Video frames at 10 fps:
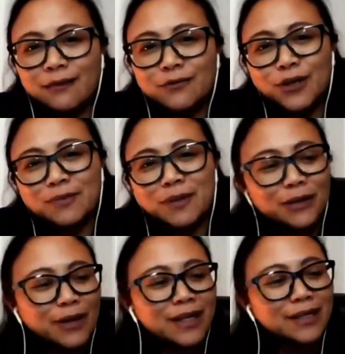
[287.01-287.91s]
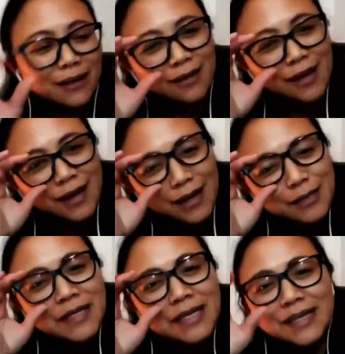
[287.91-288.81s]
I've lost my thread now.
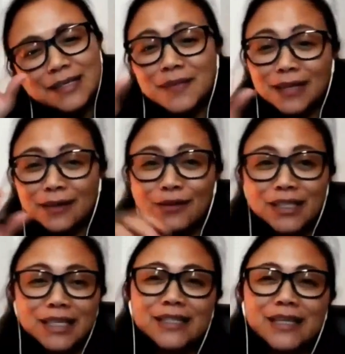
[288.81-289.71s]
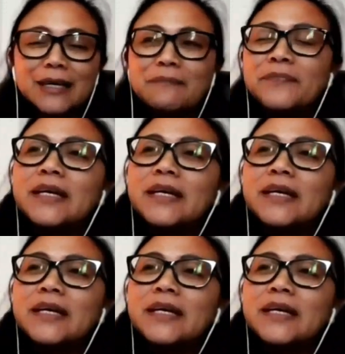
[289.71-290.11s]
It's been a long day today.